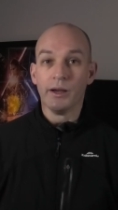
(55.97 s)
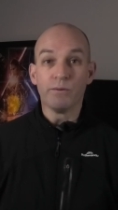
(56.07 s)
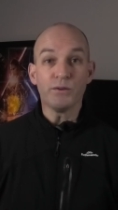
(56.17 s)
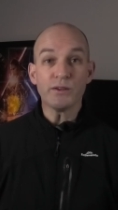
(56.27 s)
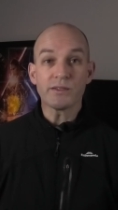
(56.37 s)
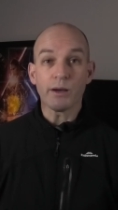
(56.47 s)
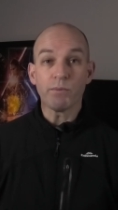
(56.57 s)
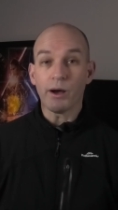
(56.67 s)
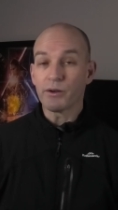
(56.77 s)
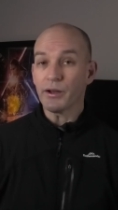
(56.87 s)
First up,
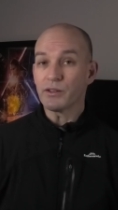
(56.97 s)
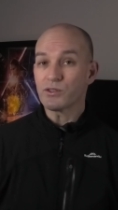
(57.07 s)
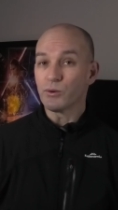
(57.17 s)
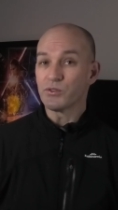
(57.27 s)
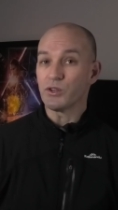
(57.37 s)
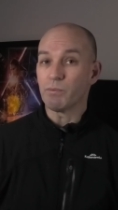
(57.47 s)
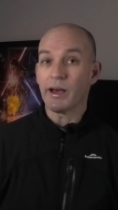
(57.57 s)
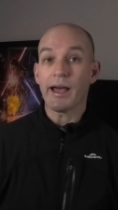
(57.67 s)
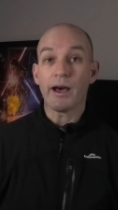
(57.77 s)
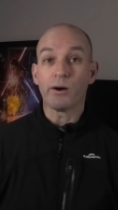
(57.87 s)
I'm going to talk to you about
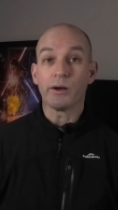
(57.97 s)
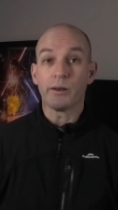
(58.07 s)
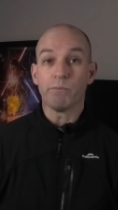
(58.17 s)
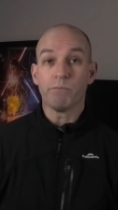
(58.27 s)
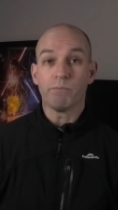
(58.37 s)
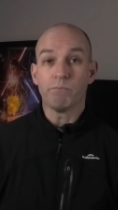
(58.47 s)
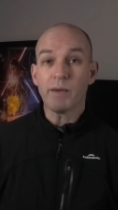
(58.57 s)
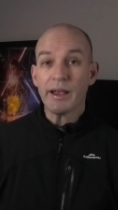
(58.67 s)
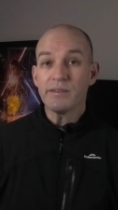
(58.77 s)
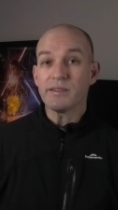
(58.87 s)
how
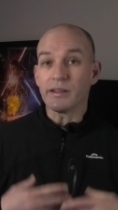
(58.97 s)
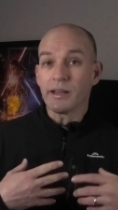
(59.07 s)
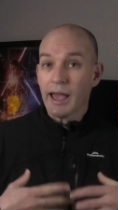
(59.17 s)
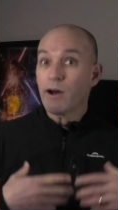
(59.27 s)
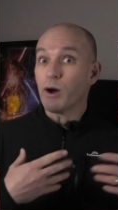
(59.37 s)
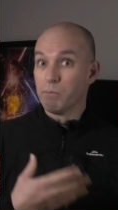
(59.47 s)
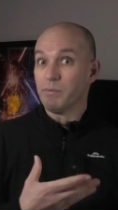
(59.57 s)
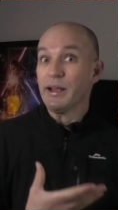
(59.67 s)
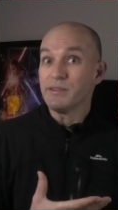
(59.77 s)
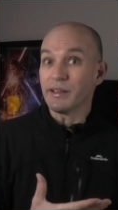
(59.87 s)
amazing
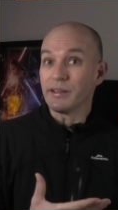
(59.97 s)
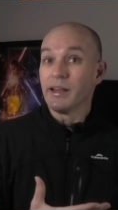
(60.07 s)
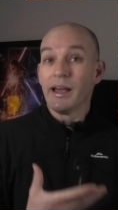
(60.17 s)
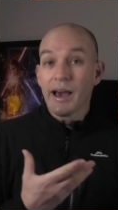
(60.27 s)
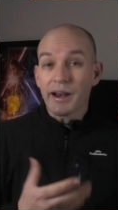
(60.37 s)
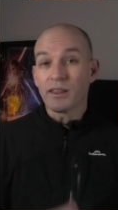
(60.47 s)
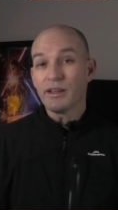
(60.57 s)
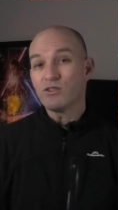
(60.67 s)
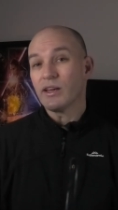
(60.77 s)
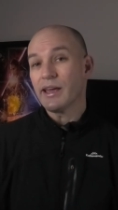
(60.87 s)
an
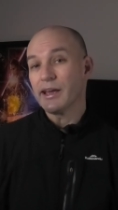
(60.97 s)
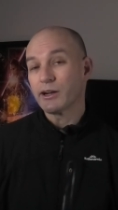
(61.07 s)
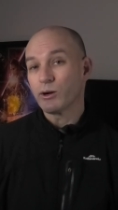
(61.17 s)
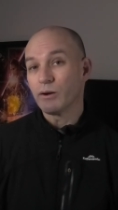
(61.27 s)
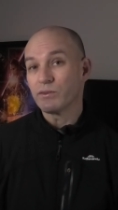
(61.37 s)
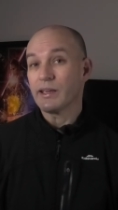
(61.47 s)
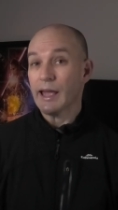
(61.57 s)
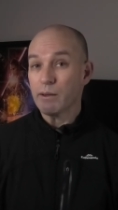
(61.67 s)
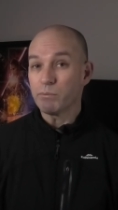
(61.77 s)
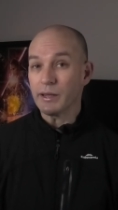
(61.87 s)
electric aircraft
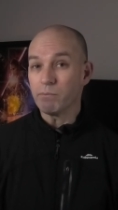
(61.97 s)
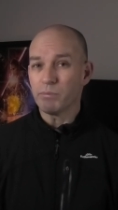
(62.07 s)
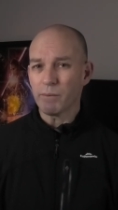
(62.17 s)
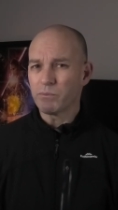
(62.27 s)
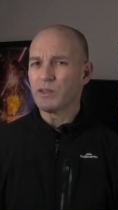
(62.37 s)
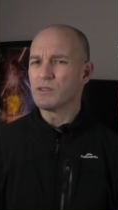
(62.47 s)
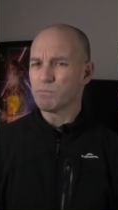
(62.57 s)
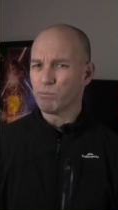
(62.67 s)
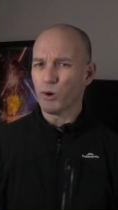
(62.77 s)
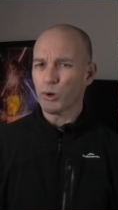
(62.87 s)
can be, but
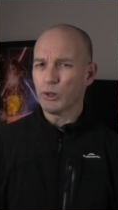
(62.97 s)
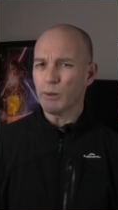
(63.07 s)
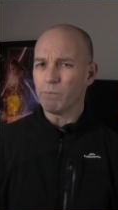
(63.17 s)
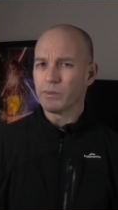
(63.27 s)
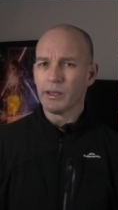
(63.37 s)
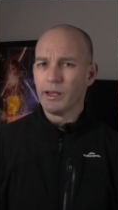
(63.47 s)
spoiler alert,